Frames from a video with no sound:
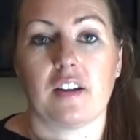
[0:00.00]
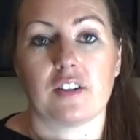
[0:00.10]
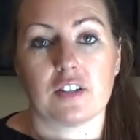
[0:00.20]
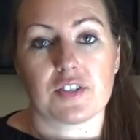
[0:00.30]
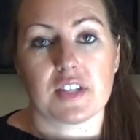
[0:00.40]
on
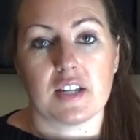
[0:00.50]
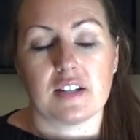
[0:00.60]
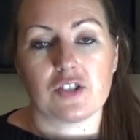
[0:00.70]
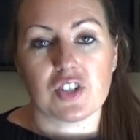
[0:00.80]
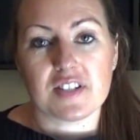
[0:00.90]
her skin.
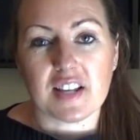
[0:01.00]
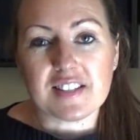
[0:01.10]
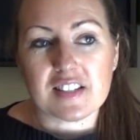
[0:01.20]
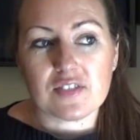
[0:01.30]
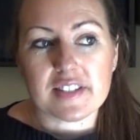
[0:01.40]
Now she has
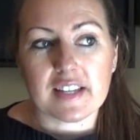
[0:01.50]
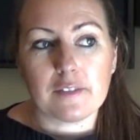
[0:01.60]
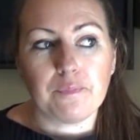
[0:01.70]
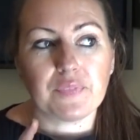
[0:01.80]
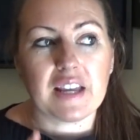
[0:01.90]
sensitive
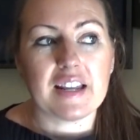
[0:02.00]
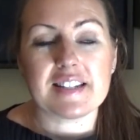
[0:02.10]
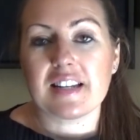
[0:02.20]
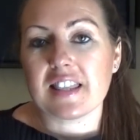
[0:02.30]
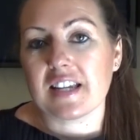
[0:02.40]
skin and I
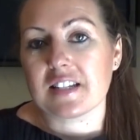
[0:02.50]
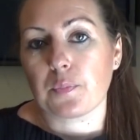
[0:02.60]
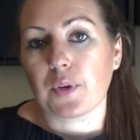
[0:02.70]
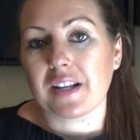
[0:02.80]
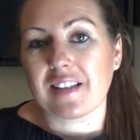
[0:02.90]
didn't think to
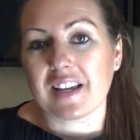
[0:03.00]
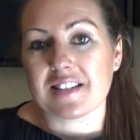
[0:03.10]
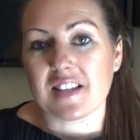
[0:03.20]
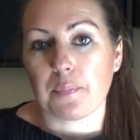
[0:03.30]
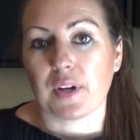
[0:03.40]
bring like a
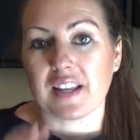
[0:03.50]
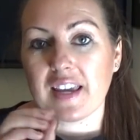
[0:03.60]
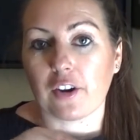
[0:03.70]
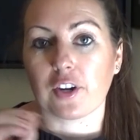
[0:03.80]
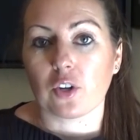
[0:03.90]
separate
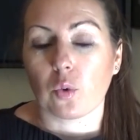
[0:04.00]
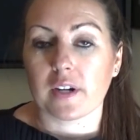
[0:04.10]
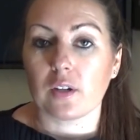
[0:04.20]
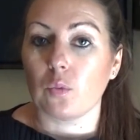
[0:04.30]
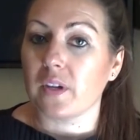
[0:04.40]
carrier
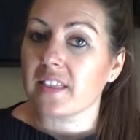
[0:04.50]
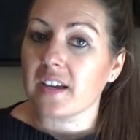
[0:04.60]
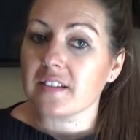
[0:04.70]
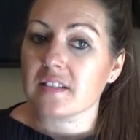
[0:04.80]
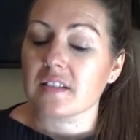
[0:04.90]
oil with
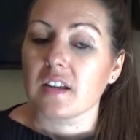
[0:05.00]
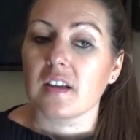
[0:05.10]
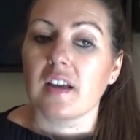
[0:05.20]
us